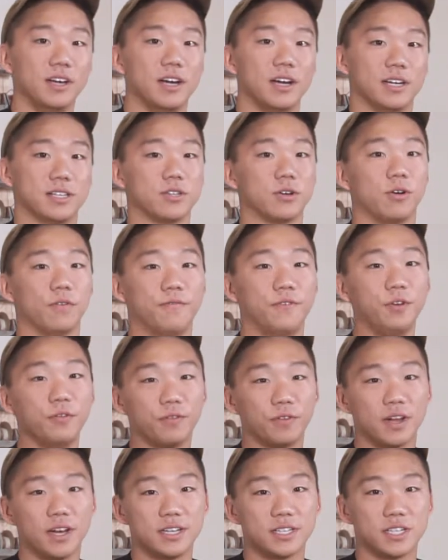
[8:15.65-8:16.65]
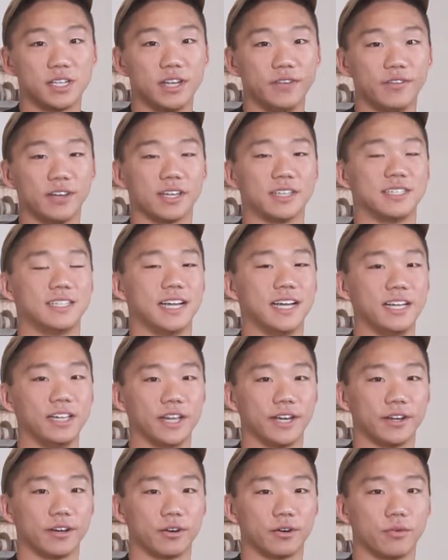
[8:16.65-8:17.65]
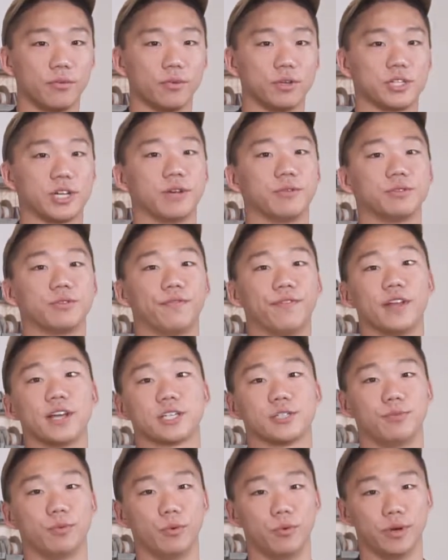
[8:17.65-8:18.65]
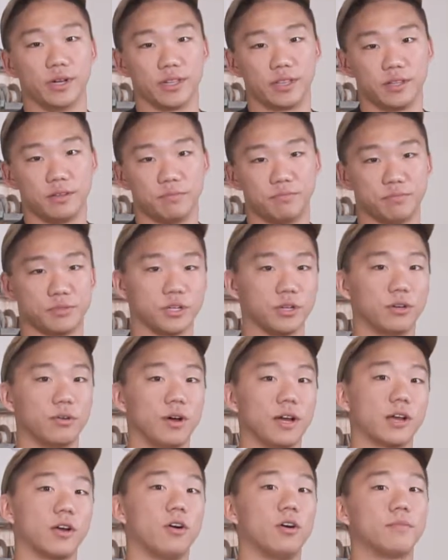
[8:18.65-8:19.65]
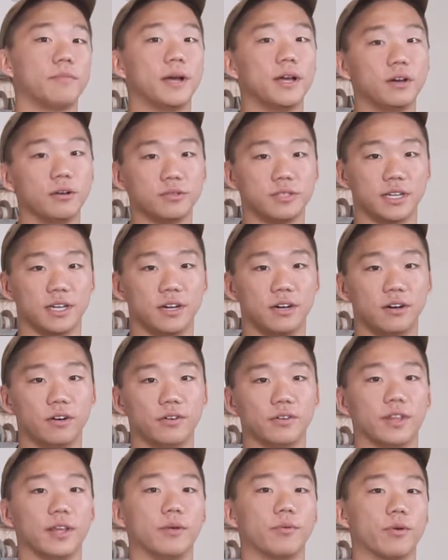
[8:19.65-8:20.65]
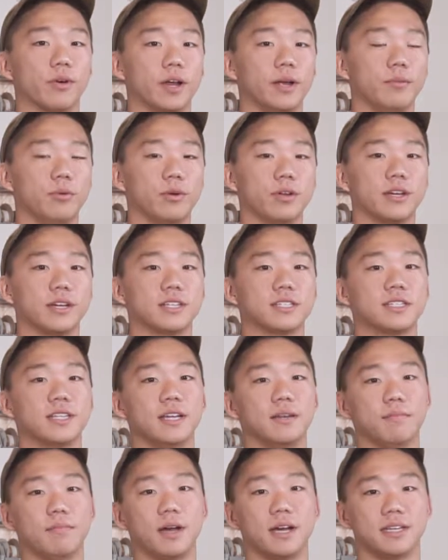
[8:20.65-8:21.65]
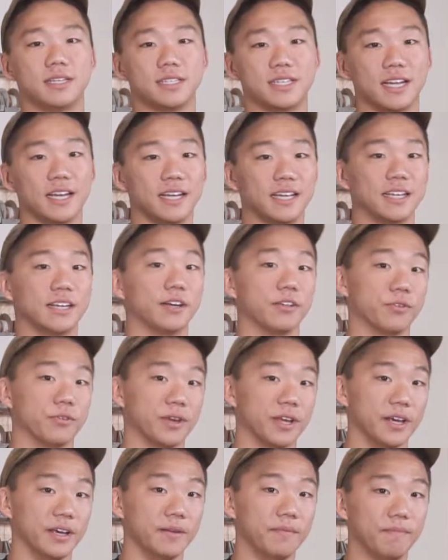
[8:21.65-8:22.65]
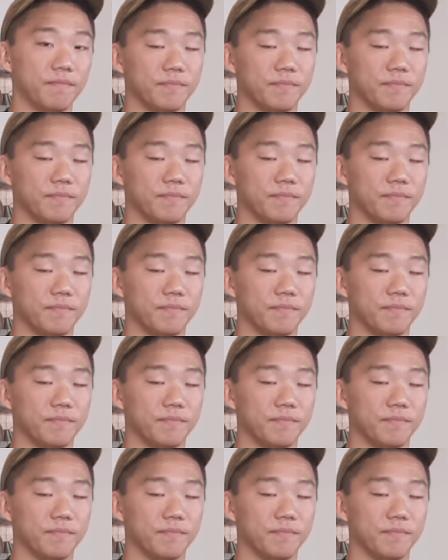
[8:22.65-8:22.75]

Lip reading: I saw a few flights leaving a day later, which I was flexible with, so I called my hotel and they were able to extend my stay another day.